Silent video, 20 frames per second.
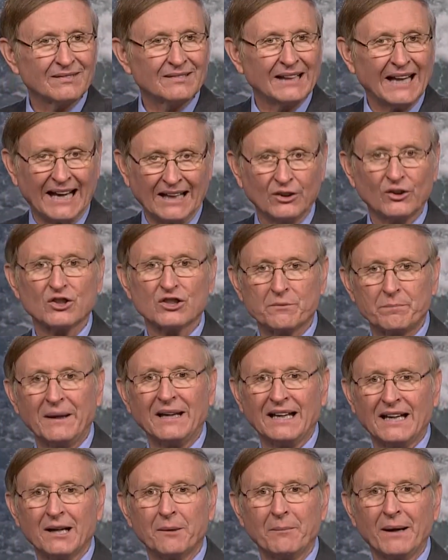Daniel is
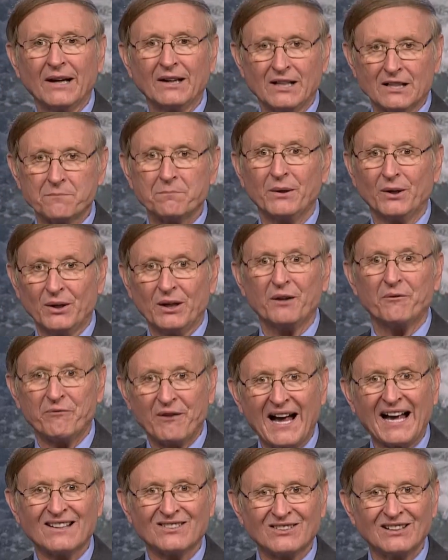speaking about his period of
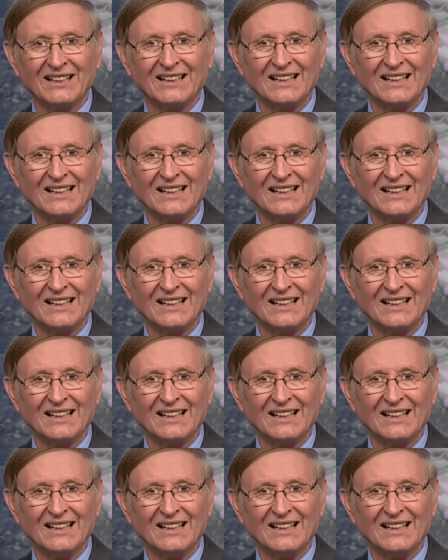fasting.